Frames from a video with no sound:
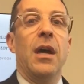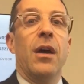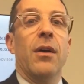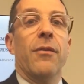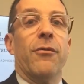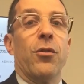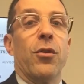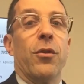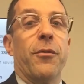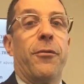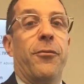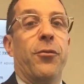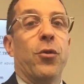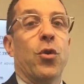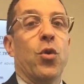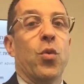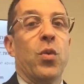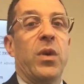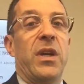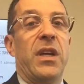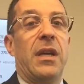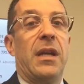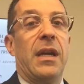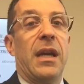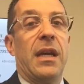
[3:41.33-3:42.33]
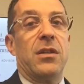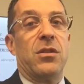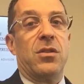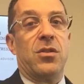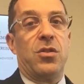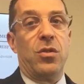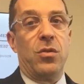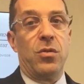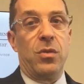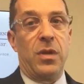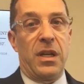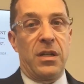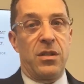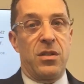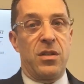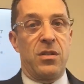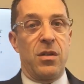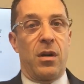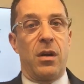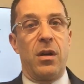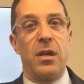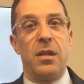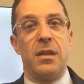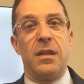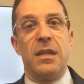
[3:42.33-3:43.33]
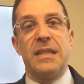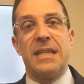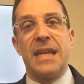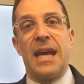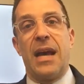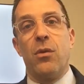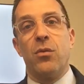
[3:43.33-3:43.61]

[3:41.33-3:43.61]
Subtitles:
For the full week, as June gets started, the Dow